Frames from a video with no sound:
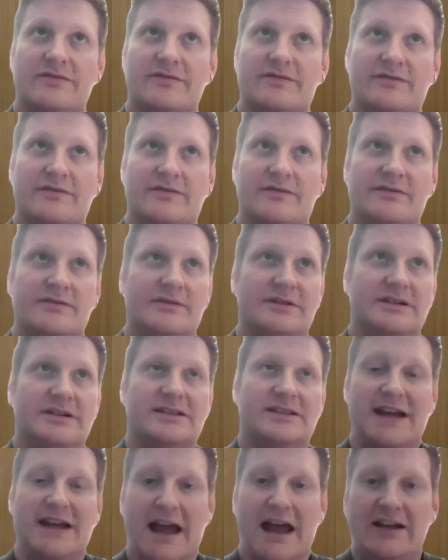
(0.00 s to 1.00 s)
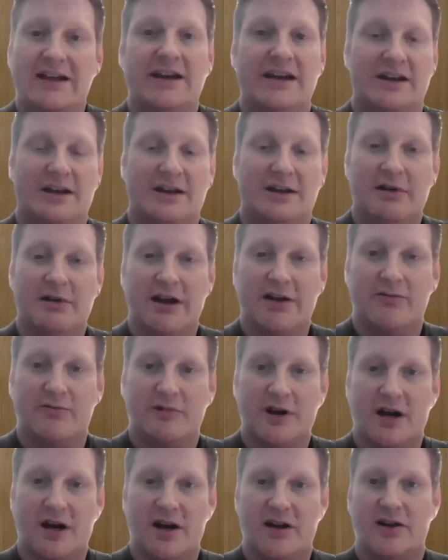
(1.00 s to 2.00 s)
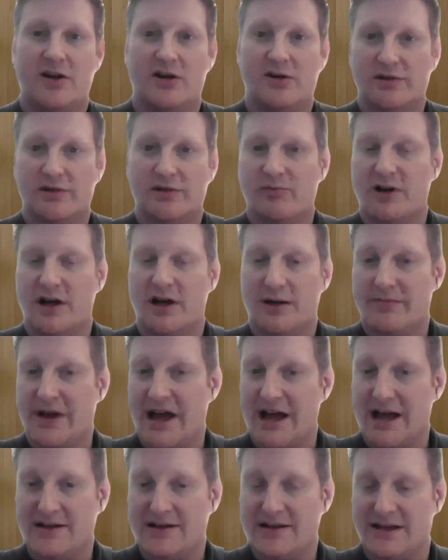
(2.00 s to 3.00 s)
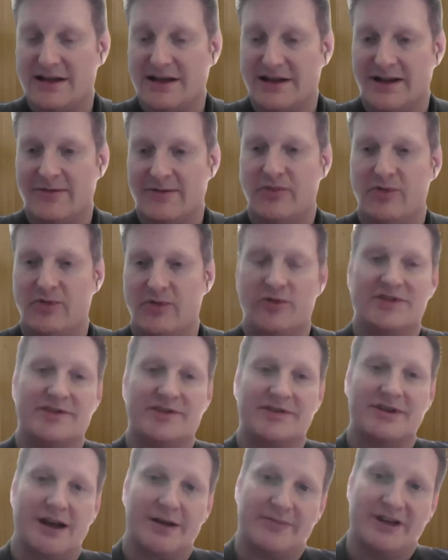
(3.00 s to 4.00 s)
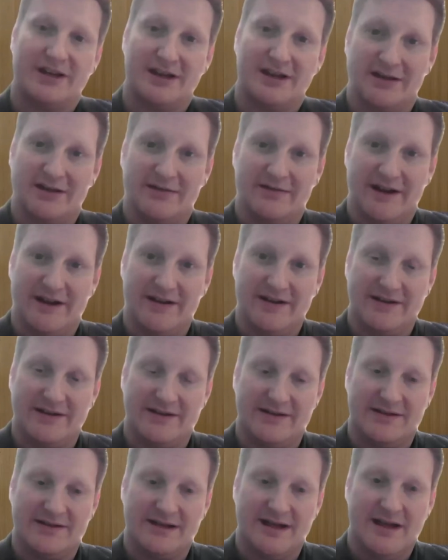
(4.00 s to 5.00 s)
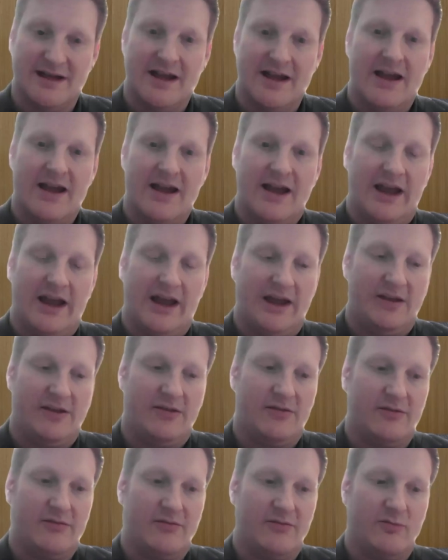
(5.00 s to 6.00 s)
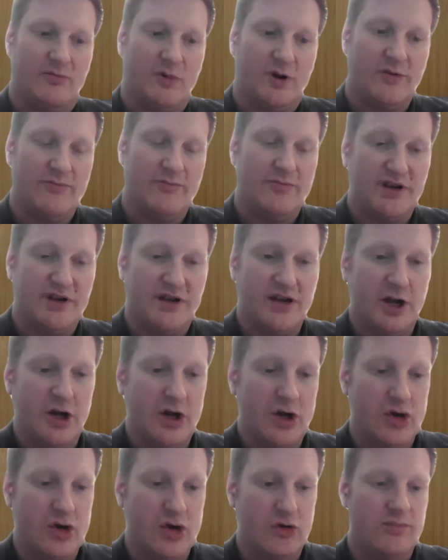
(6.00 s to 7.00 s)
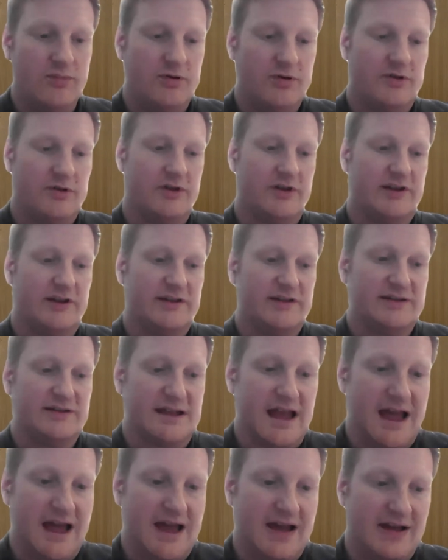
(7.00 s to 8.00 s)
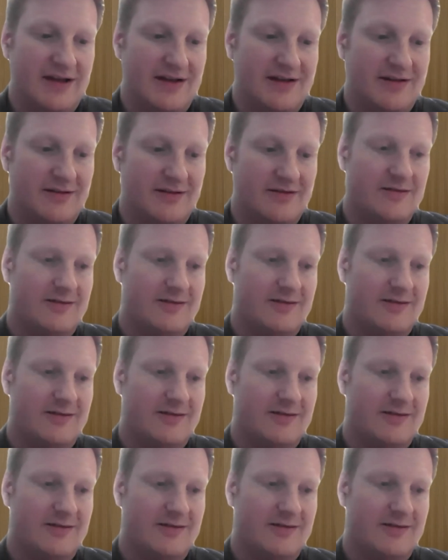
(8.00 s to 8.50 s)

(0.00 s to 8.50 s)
of stagnated, right? We're not backsliding, but we're also not making advances. And one big hope is that